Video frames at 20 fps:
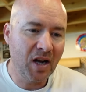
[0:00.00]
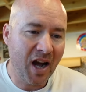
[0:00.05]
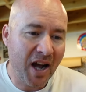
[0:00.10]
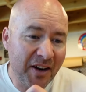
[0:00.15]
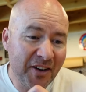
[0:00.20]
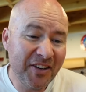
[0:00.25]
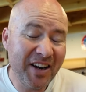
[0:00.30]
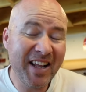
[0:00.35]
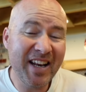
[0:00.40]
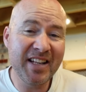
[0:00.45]

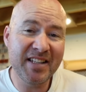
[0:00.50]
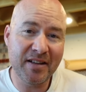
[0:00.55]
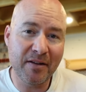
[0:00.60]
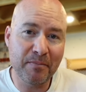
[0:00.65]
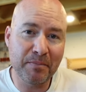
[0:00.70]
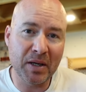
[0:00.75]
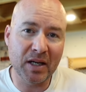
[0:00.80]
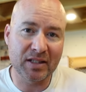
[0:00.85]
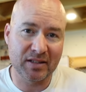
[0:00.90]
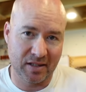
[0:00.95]

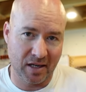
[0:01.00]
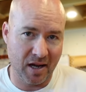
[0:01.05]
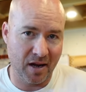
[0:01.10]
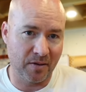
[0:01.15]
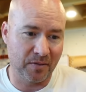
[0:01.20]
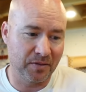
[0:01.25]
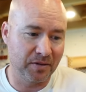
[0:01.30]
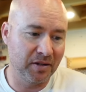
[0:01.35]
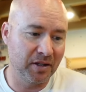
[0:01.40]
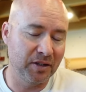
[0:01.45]
$187 an
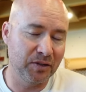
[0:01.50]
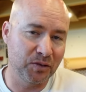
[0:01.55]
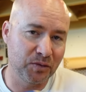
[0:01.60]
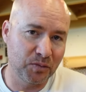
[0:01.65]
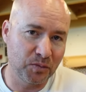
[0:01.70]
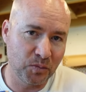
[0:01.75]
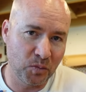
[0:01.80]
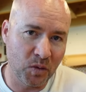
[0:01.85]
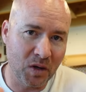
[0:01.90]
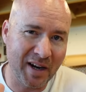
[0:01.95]
hour is
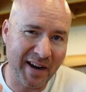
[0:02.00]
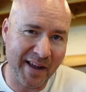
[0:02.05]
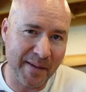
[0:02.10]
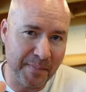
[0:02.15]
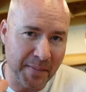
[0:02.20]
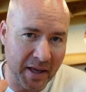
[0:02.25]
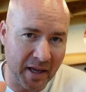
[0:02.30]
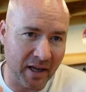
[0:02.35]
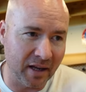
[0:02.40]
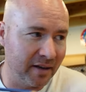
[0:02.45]
what I
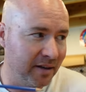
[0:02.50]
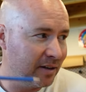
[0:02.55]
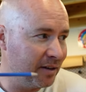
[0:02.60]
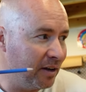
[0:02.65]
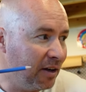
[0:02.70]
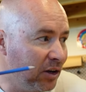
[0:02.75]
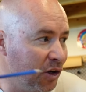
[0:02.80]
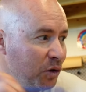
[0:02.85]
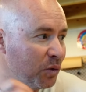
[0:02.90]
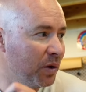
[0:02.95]
made
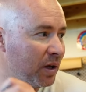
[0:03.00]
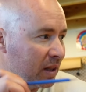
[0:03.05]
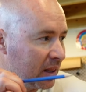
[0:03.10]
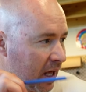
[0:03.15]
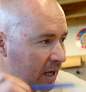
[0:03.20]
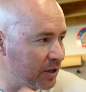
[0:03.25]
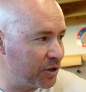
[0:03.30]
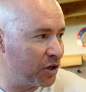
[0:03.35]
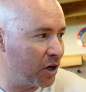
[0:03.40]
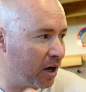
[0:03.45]
doing
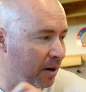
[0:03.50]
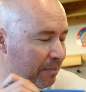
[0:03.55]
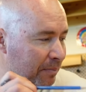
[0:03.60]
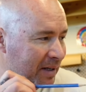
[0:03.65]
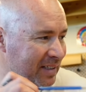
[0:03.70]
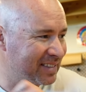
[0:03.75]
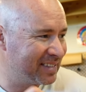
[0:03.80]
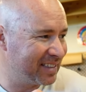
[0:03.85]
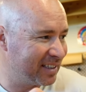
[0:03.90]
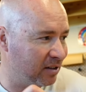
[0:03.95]
that job
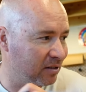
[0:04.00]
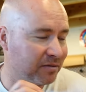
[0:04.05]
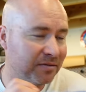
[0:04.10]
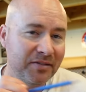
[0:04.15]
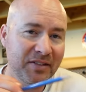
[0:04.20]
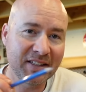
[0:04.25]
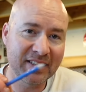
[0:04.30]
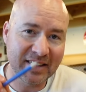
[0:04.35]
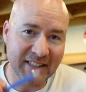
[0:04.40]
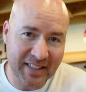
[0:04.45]

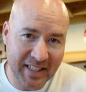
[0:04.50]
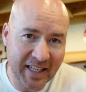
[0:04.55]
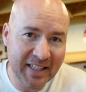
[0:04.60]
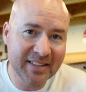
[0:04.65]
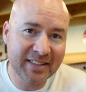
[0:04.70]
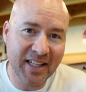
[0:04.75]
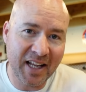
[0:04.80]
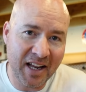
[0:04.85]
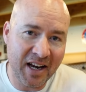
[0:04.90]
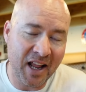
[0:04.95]
myself. In
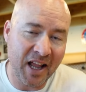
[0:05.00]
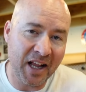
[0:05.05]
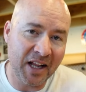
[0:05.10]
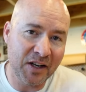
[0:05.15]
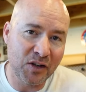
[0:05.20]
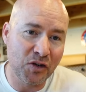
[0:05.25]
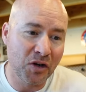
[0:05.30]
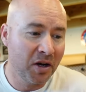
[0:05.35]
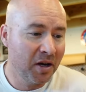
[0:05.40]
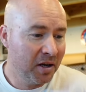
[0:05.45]
today's day and
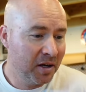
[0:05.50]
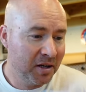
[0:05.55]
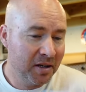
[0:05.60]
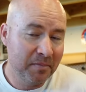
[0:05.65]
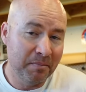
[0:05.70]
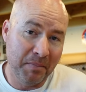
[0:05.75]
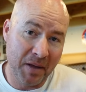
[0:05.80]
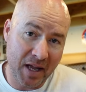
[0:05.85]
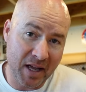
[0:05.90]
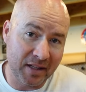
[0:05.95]
age,
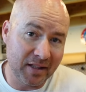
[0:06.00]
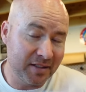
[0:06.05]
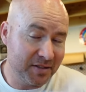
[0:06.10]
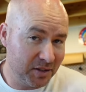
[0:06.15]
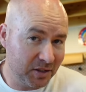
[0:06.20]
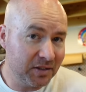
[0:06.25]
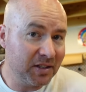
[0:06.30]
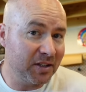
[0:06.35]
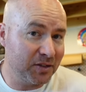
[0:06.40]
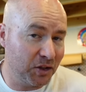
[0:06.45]
man, that's
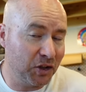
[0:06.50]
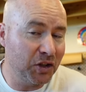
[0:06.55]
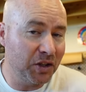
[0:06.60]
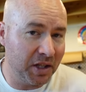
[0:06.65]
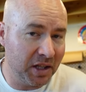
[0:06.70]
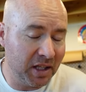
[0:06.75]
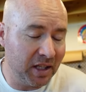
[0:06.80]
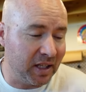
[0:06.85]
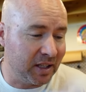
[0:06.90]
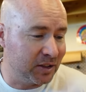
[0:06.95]
a
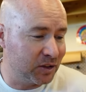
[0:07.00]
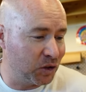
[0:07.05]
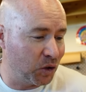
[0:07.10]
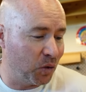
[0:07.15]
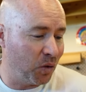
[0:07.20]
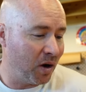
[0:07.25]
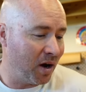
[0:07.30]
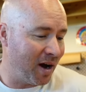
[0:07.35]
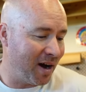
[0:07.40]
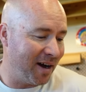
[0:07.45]
good thing.
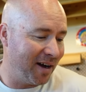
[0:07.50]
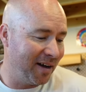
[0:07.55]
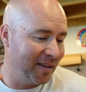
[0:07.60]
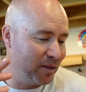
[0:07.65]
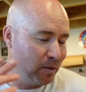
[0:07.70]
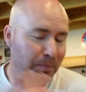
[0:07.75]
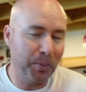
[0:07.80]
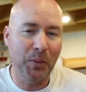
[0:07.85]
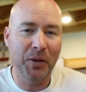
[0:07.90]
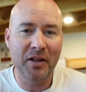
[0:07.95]
So
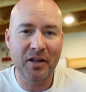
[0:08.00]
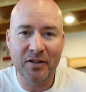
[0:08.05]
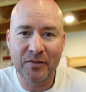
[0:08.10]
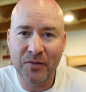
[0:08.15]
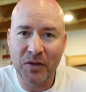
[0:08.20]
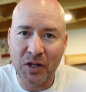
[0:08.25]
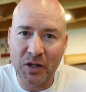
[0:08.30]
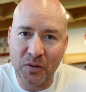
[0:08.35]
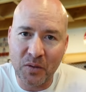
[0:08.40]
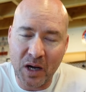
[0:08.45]
the point of this
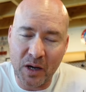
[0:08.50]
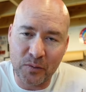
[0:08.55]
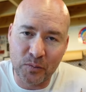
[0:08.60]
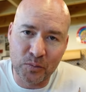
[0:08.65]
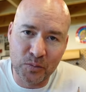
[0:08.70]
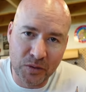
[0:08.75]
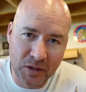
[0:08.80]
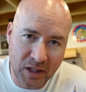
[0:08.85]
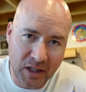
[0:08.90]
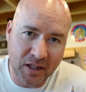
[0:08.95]
video, I'd
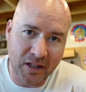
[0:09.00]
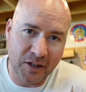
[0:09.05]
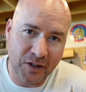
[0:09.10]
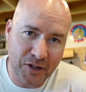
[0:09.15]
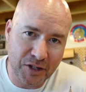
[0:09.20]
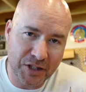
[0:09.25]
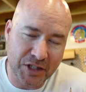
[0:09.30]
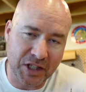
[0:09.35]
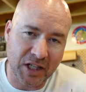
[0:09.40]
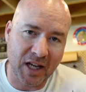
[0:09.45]
really
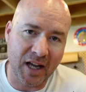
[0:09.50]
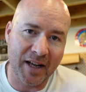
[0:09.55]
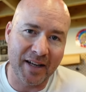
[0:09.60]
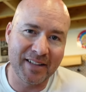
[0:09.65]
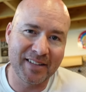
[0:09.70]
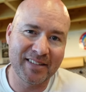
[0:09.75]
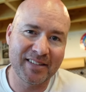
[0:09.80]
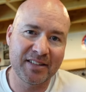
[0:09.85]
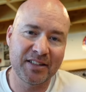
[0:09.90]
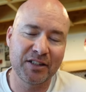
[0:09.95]
encourage you
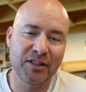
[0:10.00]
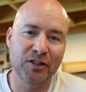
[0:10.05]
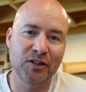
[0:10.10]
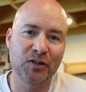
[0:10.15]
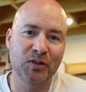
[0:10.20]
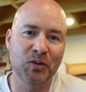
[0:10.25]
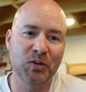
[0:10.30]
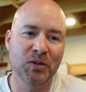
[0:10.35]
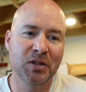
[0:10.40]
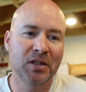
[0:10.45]
guys
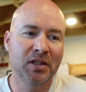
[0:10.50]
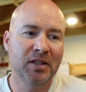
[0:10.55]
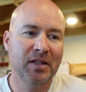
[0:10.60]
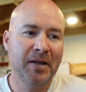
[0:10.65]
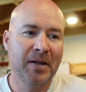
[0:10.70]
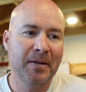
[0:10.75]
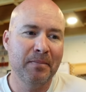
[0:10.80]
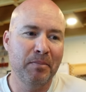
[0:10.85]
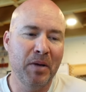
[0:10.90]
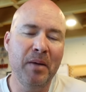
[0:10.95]
to
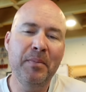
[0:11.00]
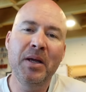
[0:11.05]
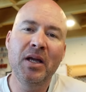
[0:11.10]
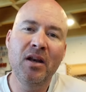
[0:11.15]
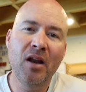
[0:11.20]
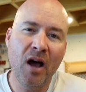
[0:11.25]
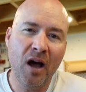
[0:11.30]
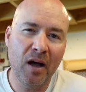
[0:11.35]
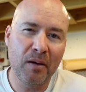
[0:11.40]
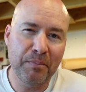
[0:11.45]
maybe
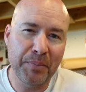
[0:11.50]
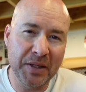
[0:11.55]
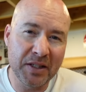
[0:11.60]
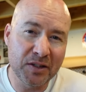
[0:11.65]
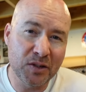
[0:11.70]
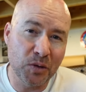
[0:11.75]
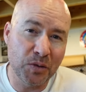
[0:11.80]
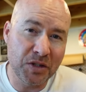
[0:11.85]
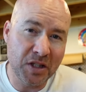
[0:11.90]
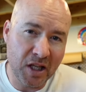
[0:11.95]
not be
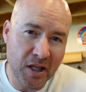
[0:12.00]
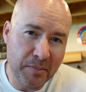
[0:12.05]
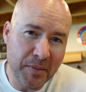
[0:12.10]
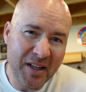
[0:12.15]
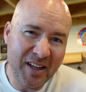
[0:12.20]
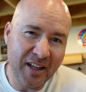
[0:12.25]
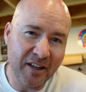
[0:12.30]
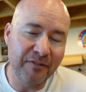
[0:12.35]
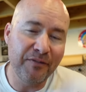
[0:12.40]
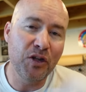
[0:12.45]
so
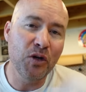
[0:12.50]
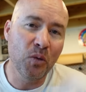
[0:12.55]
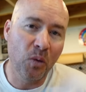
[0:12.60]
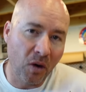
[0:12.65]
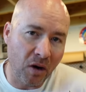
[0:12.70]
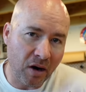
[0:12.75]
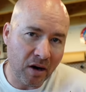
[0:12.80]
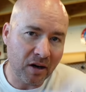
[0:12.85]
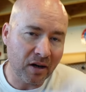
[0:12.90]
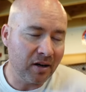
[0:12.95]
timid. If you
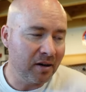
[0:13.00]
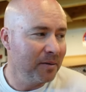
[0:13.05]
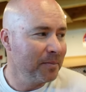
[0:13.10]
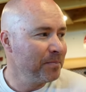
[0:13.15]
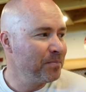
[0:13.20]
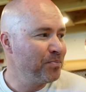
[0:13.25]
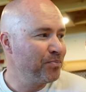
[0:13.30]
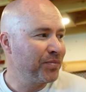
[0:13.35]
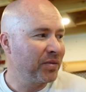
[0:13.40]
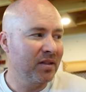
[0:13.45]
are,
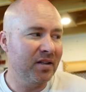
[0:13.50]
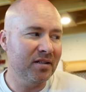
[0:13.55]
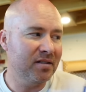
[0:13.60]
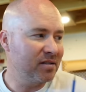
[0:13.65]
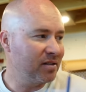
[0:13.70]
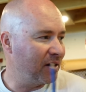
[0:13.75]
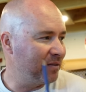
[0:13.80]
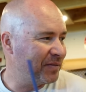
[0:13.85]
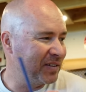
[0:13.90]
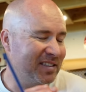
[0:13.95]
this
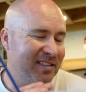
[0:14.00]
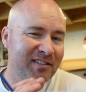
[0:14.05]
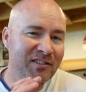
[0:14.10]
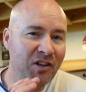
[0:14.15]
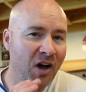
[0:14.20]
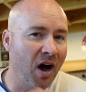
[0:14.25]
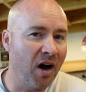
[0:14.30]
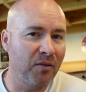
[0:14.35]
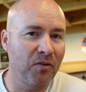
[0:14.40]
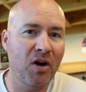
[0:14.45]
stuff is
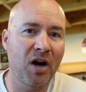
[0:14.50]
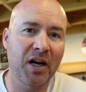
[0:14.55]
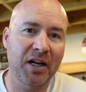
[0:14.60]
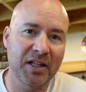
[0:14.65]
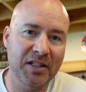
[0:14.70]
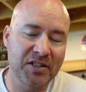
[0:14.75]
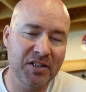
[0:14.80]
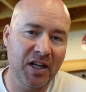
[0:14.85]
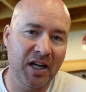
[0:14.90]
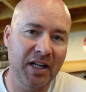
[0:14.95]
not
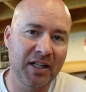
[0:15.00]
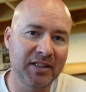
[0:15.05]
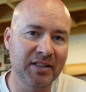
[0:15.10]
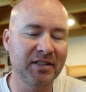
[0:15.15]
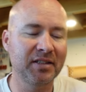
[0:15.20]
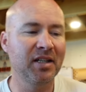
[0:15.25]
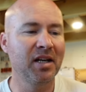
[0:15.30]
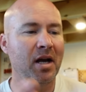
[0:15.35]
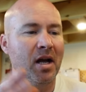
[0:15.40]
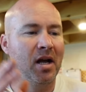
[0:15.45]
rocket science.